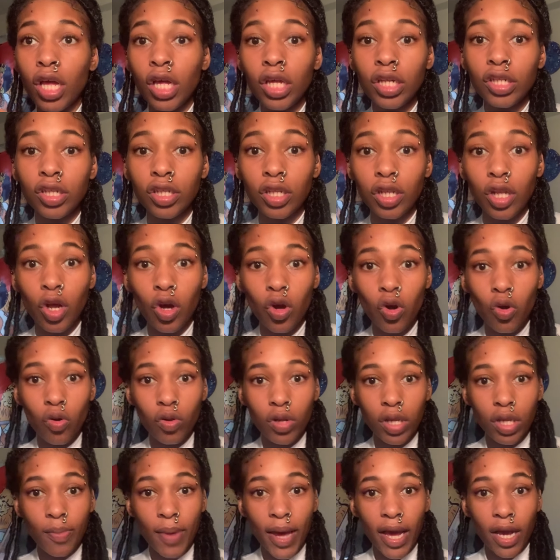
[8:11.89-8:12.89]

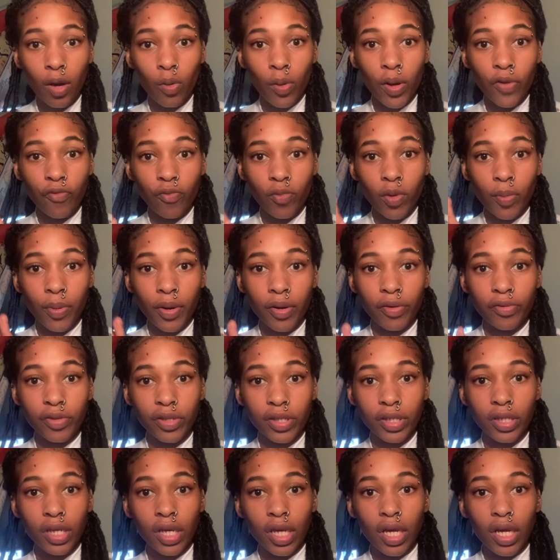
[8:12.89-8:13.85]
Slowly back away from the person.